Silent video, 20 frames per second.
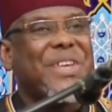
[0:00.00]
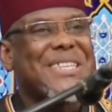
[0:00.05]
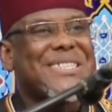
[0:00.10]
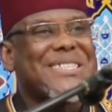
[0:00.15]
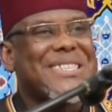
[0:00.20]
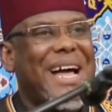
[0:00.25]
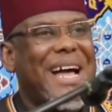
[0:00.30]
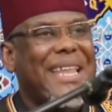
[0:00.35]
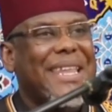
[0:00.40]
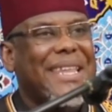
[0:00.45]

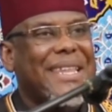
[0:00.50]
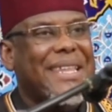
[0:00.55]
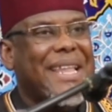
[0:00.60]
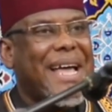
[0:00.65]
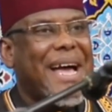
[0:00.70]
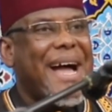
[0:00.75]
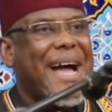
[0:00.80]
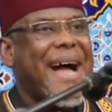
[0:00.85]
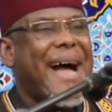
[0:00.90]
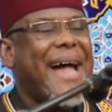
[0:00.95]
fears
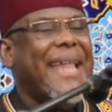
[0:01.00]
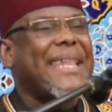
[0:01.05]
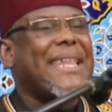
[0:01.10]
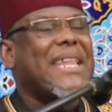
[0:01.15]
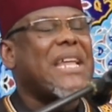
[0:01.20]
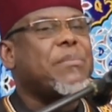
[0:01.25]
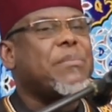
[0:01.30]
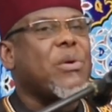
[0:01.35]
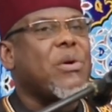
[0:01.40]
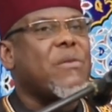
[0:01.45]
Allah,
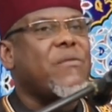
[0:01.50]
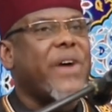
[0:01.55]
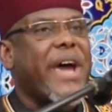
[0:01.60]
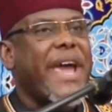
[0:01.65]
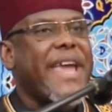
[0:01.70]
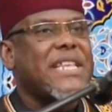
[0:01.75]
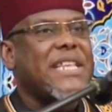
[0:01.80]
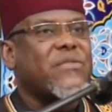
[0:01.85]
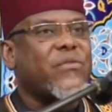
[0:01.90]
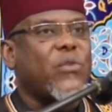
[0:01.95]
Allah
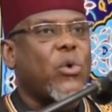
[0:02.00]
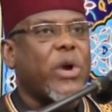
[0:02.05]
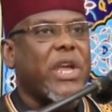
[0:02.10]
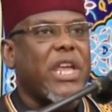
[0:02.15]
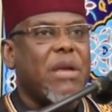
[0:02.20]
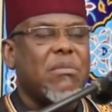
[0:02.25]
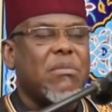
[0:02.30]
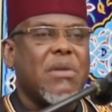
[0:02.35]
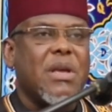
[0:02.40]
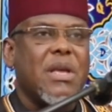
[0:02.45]
provides for
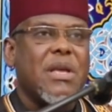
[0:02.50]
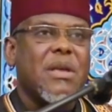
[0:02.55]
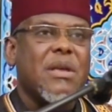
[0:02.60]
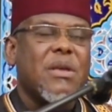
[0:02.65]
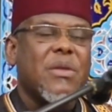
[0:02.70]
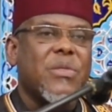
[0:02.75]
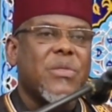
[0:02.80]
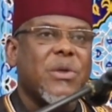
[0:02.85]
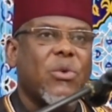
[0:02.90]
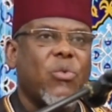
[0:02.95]

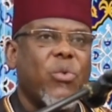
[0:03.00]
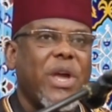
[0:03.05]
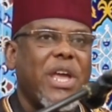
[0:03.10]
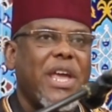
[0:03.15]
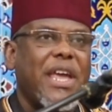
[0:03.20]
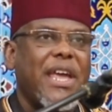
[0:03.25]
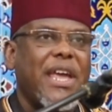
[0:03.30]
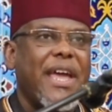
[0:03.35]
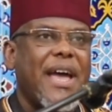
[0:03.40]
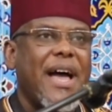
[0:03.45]
him the
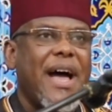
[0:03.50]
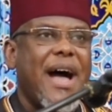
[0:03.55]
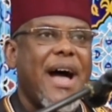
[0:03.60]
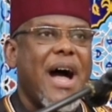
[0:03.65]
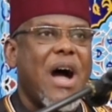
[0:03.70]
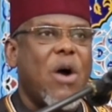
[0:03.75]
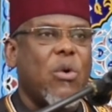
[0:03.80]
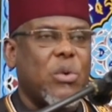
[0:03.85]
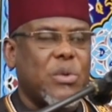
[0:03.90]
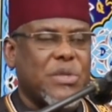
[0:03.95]
way
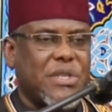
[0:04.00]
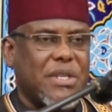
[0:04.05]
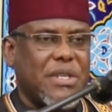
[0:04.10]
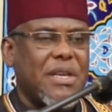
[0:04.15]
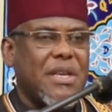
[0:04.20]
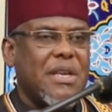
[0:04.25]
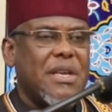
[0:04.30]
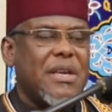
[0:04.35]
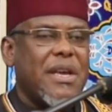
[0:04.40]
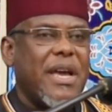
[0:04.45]
out
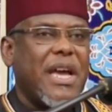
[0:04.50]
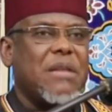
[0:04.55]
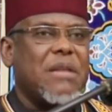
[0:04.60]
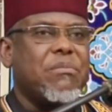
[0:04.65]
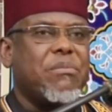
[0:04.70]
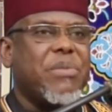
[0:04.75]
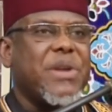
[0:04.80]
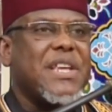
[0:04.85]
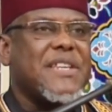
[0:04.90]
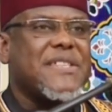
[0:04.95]

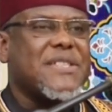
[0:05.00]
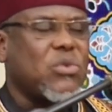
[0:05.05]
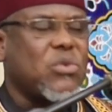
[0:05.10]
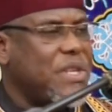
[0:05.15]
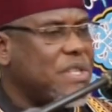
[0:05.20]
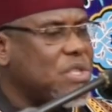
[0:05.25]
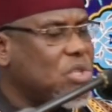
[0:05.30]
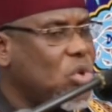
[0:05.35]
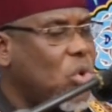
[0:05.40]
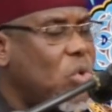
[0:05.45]
and brings to
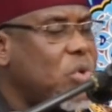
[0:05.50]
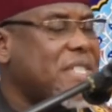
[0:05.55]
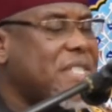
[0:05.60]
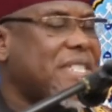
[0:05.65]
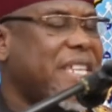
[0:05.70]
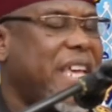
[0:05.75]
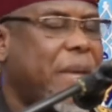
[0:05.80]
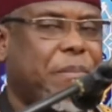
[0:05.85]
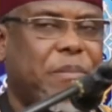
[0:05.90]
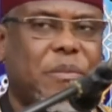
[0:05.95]
his
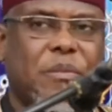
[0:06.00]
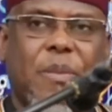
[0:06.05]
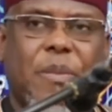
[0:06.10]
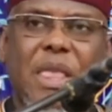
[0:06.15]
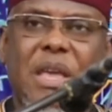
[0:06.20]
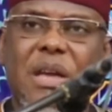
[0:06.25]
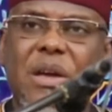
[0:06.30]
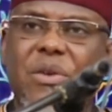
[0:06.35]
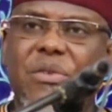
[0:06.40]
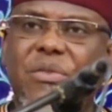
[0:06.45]
doorstep
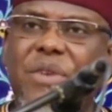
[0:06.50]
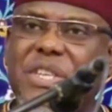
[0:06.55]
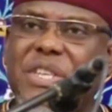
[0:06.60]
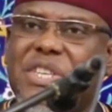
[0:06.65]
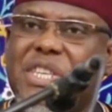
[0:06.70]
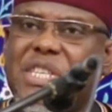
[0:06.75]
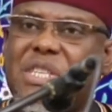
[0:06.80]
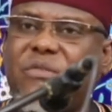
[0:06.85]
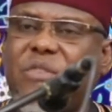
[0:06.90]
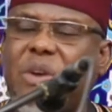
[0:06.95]

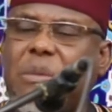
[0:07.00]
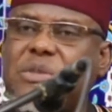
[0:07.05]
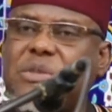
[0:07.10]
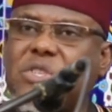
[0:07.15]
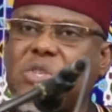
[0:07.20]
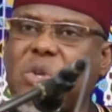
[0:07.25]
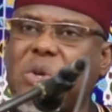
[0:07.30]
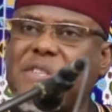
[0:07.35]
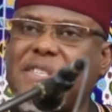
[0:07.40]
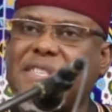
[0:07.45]
riches from
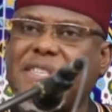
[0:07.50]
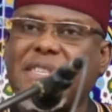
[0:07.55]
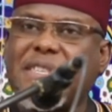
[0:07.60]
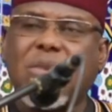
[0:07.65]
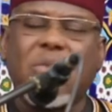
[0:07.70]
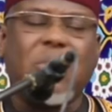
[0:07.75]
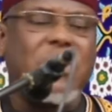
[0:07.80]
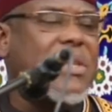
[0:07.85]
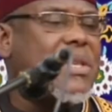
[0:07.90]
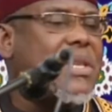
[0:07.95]
sources
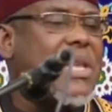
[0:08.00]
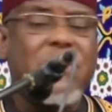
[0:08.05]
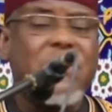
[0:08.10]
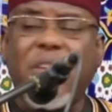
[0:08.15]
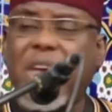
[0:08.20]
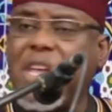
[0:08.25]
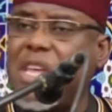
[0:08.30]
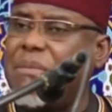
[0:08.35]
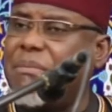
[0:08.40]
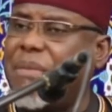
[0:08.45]
he could
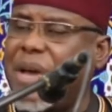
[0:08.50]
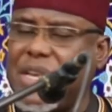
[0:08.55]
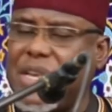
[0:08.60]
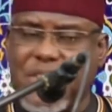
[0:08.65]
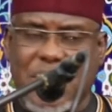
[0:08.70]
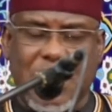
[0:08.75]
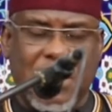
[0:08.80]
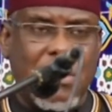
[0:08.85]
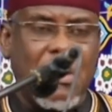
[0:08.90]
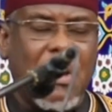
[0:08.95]
never
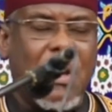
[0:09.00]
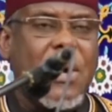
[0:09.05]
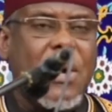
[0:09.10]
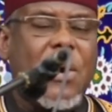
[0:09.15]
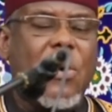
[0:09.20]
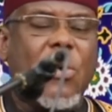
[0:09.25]
imagine.